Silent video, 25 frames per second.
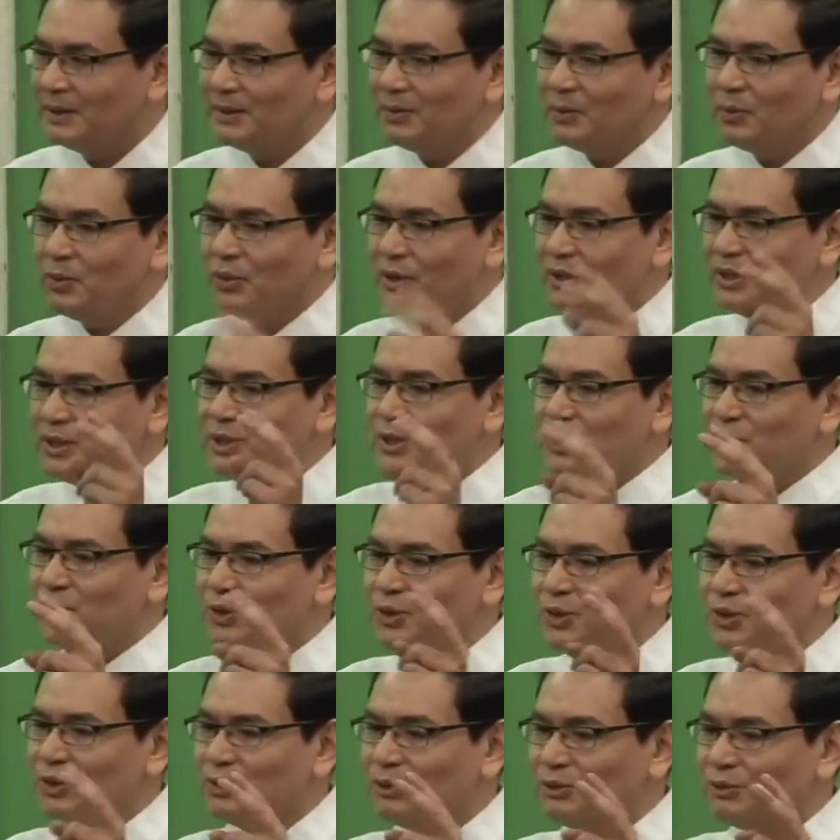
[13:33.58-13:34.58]
what is
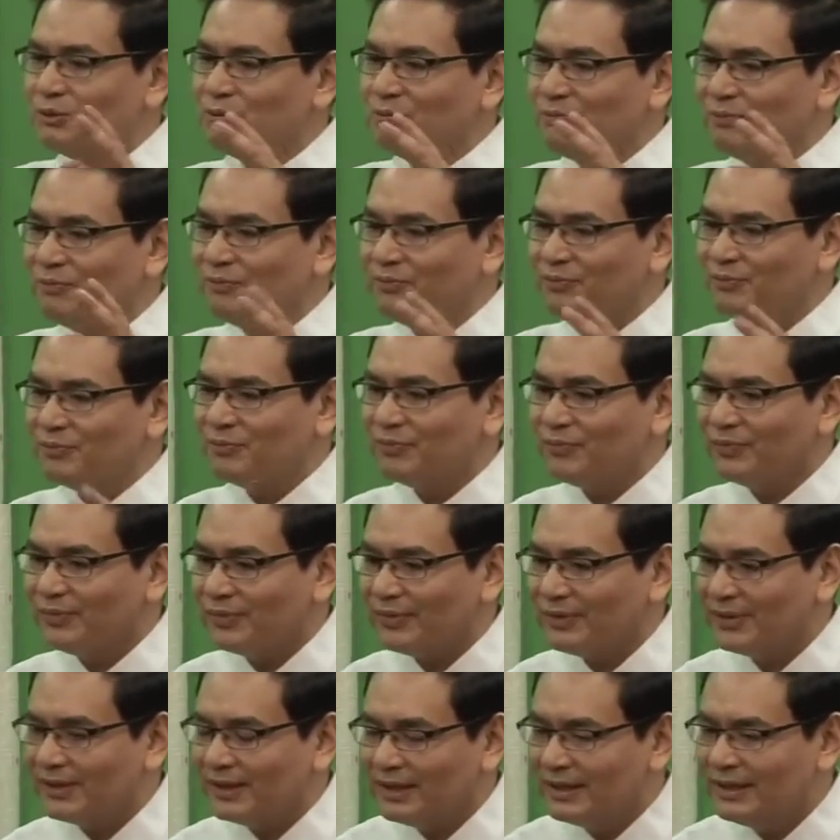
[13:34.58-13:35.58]
called
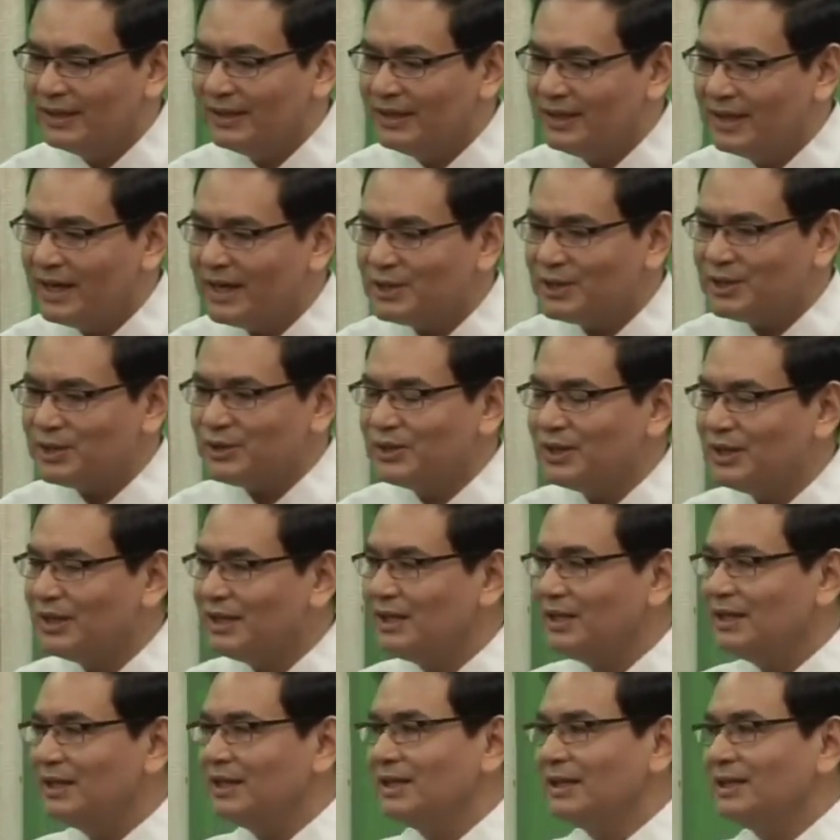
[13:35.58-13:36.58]
the
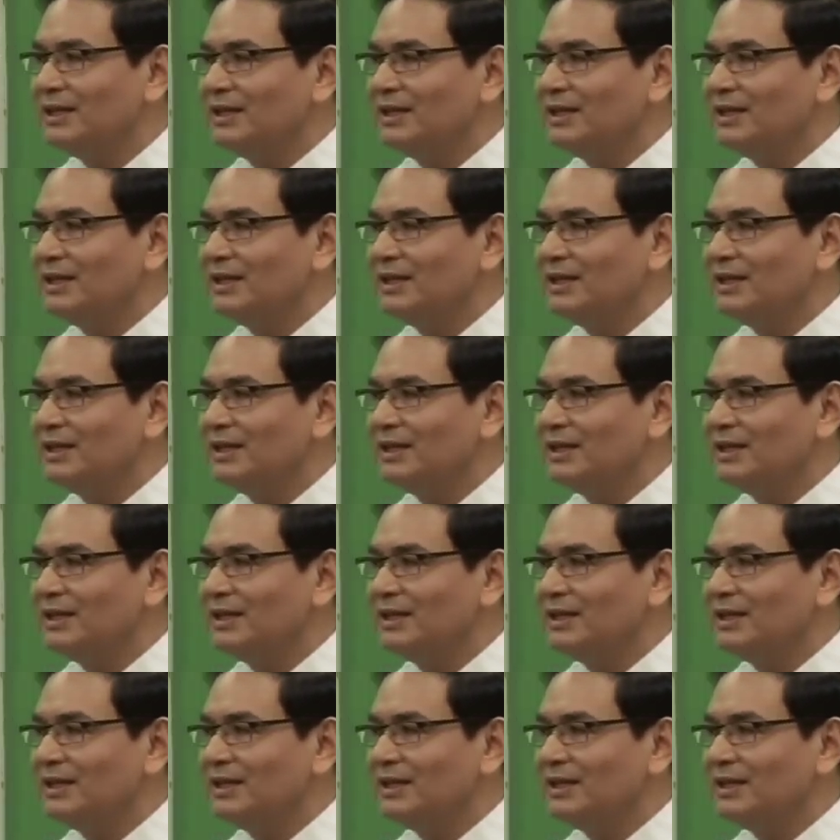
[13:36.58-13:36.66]
national